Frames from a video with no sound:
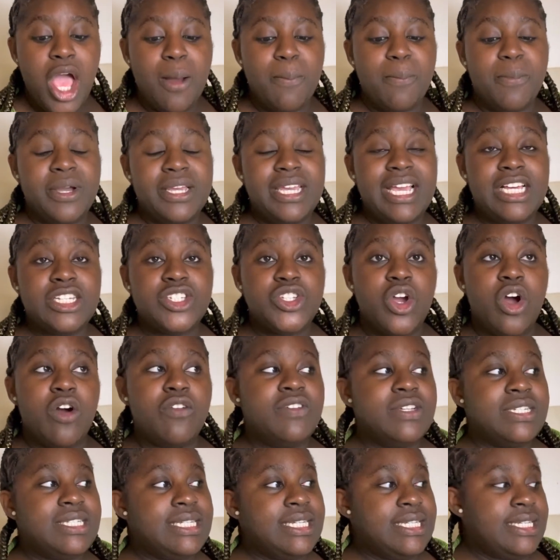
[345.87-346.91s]
But yeah, so
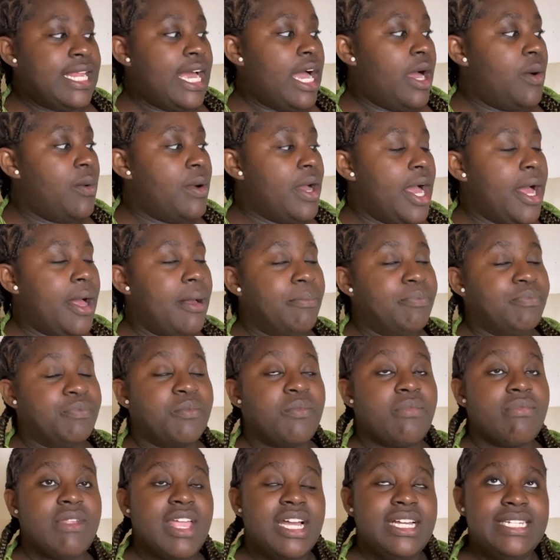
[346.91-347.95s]
obviously now,
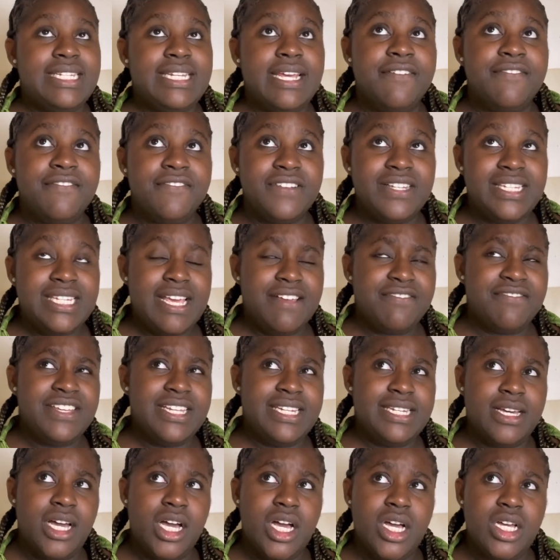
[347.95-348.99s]

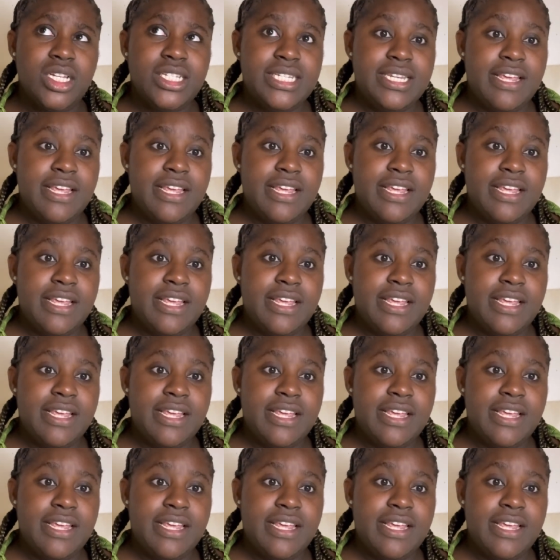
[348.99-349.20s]
Davida,